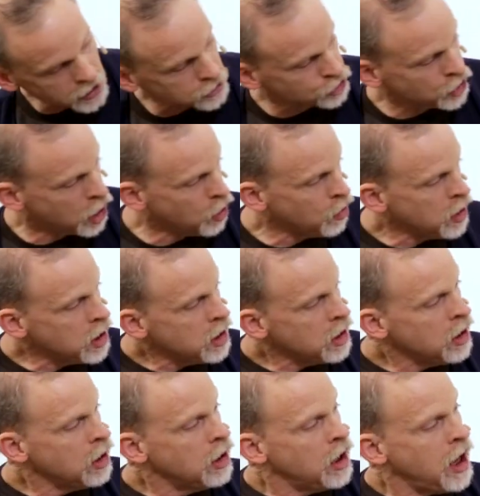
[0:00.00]
So
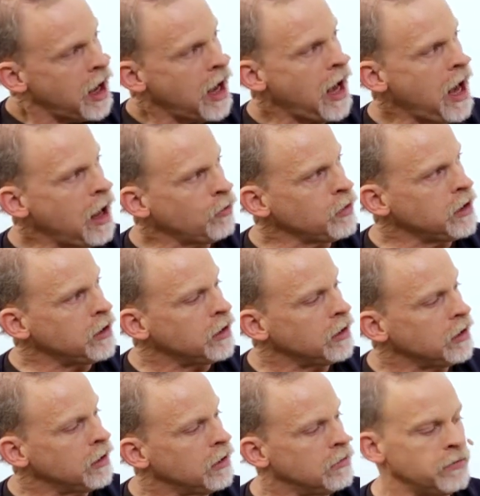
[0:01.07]
how do we
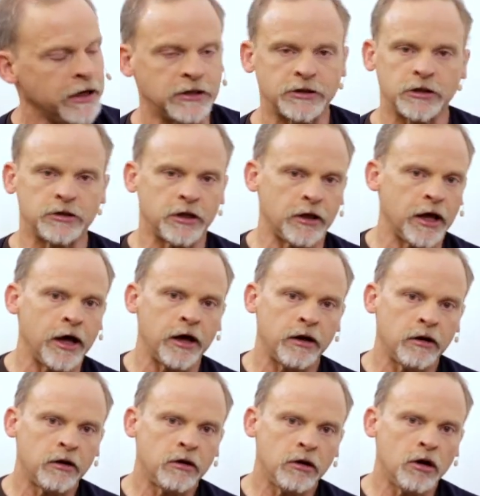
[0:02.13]
make sense of that?
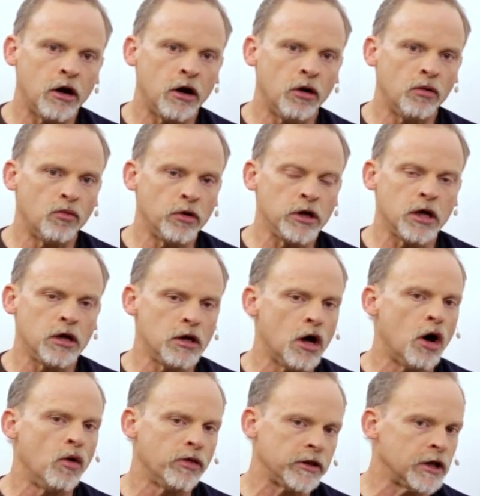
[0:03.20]
When you
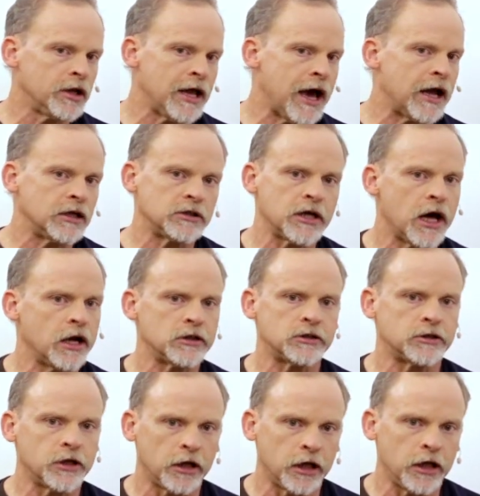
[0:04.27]
know that the data is kind of
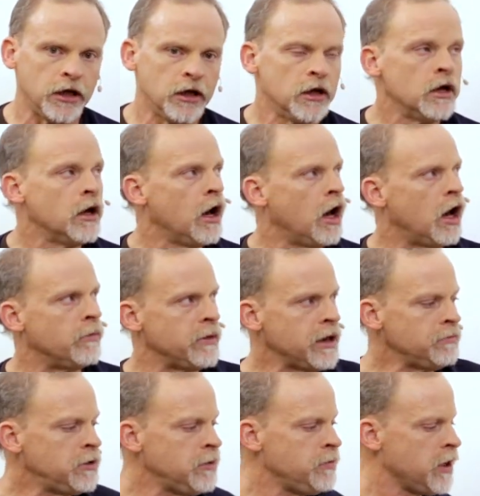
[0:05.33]
silly.
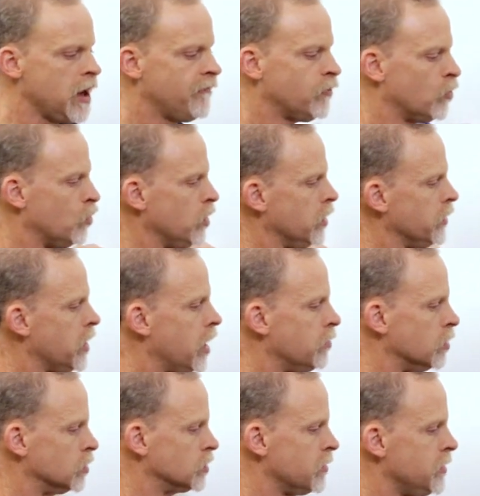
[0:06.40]
MTBF are real
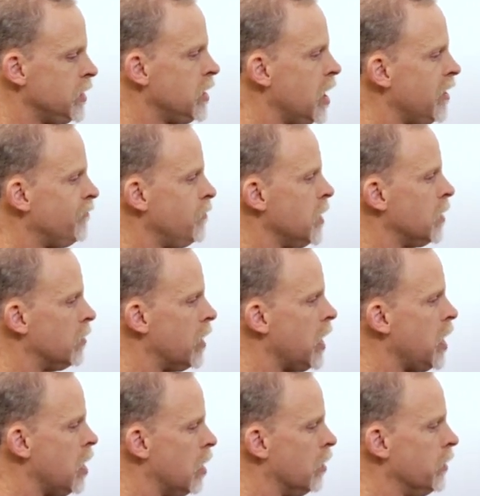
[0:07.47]
numbers. I mean, they've been
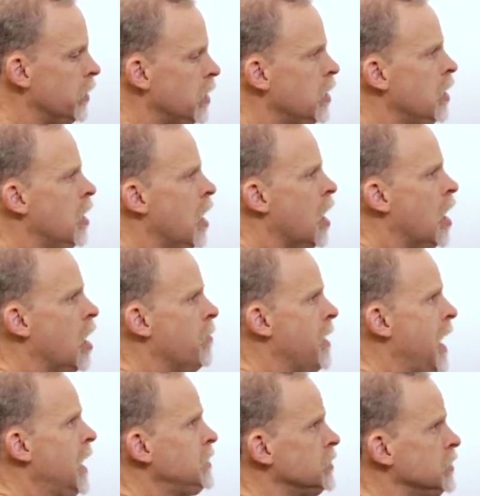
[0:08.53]
around
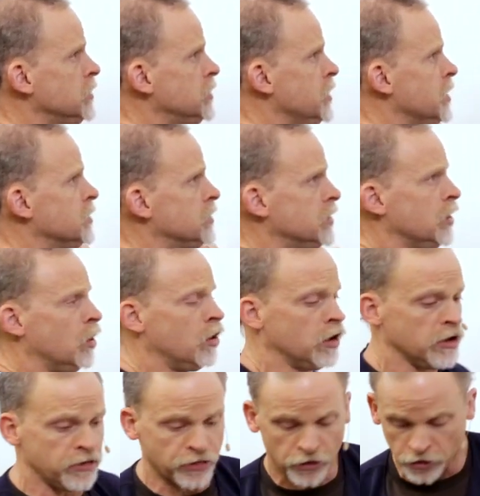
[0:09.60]
actually since the
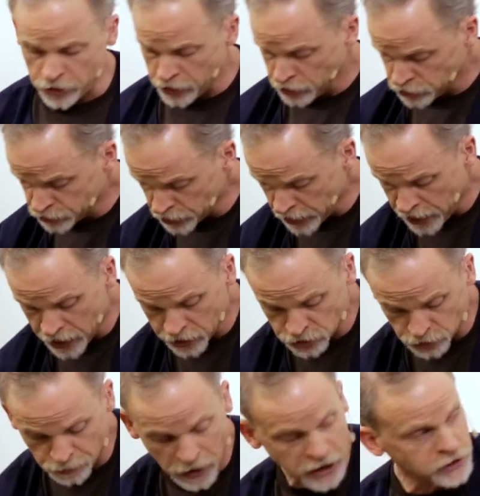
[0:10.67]
early 30s. And
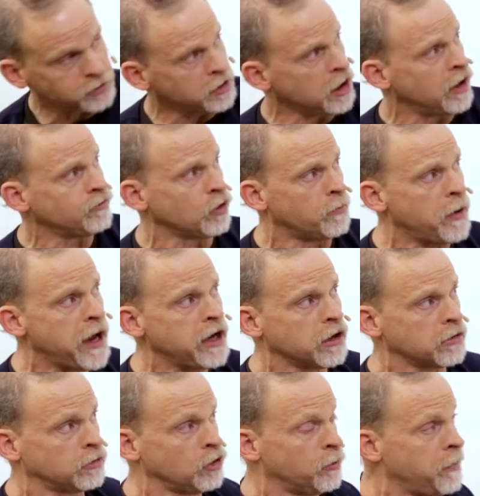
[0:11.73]
surprisingly enough, their
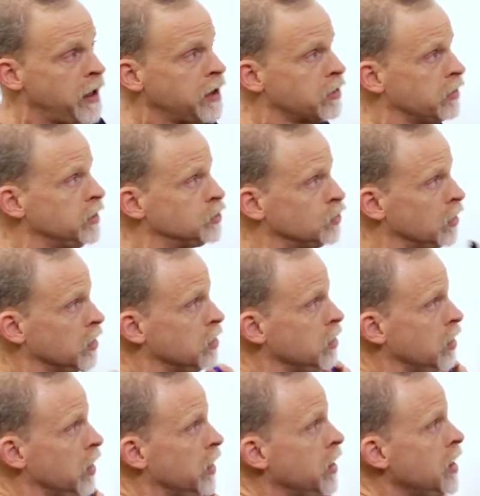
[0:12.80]
pedigree is really
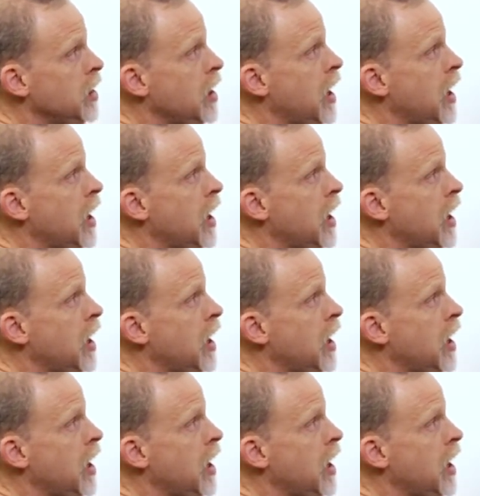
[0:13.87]
good.